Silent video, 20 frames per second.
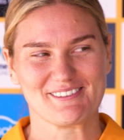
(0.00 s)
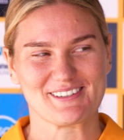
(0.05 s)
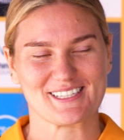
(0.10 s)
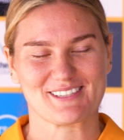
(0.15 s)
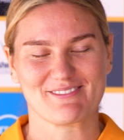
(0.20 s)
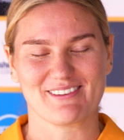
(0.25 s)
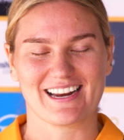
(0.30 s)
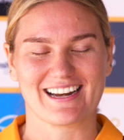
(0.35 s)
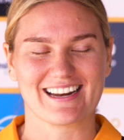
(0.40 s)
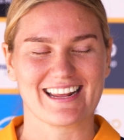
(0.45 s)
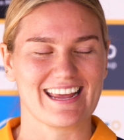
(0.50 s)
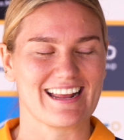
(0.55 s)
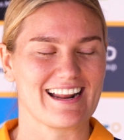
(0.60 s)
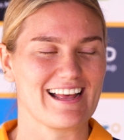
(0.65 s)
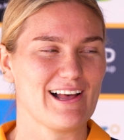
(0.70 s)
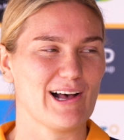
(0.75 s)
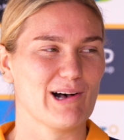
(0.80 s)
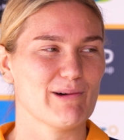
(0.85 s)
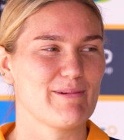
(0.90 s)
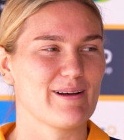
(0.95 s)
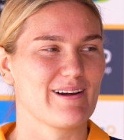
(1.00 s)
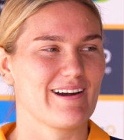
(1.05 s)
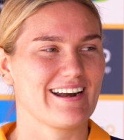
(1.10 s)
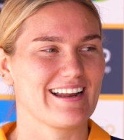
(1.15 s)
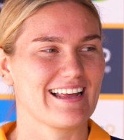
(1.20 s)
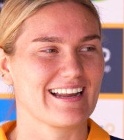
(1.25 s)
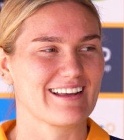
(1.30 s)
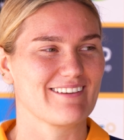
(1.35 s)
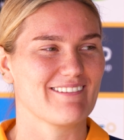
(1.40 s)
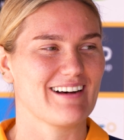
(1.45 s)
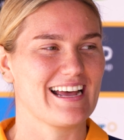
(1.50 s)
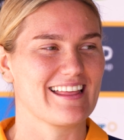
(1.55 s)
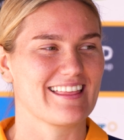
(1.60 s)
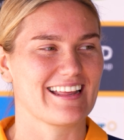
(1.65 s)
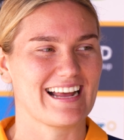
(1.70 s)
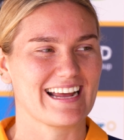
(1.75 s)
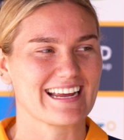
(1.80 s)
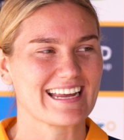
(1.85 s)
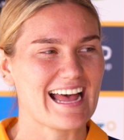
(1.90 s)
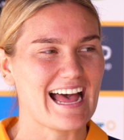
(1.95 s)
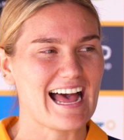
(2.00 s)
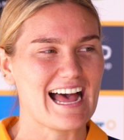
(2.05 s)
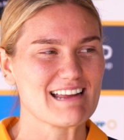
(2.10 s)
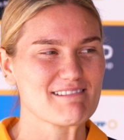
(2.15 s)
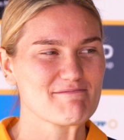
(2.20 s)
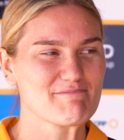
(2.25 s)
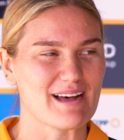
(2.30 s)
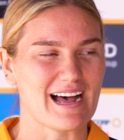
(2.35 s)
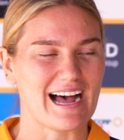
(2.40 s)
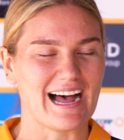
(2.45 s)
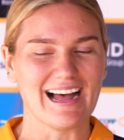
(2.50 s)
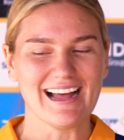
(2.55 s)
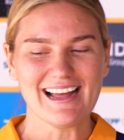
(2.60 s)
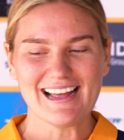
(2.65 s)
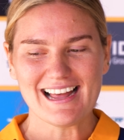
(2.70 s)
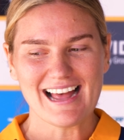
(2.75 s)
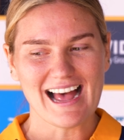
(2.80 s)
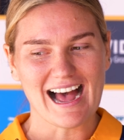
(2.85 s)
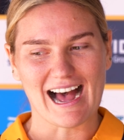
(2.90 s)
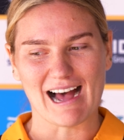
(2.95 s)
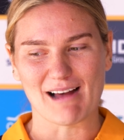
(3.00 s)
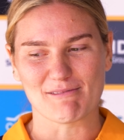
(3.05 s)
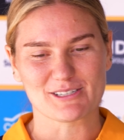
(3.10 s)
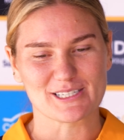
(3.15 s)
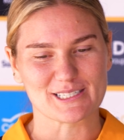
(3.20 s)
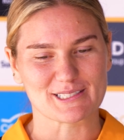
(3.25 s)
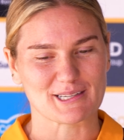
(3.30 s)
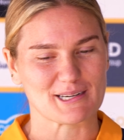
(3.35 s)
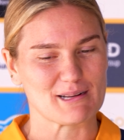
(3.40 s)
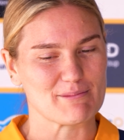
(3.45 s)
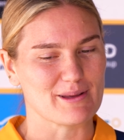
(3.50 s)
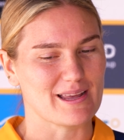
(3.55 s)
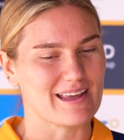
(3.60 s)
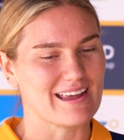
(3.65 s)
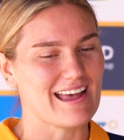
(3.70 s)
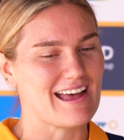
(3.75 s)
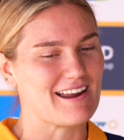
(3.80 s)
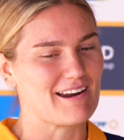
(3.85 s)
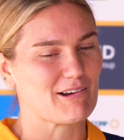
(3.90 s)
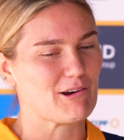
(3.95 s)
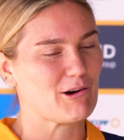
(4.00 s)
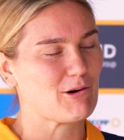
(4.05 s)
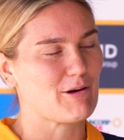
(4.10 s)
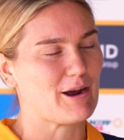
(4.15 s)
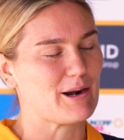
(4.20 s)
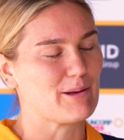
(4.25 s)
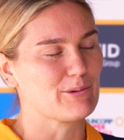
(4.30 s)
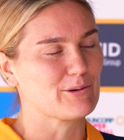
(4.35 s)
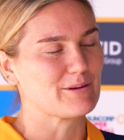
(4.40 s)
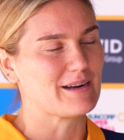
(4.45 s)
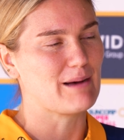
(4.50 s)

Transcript: I've just been here to help her in any way that I can, but um, she's going to be an incredible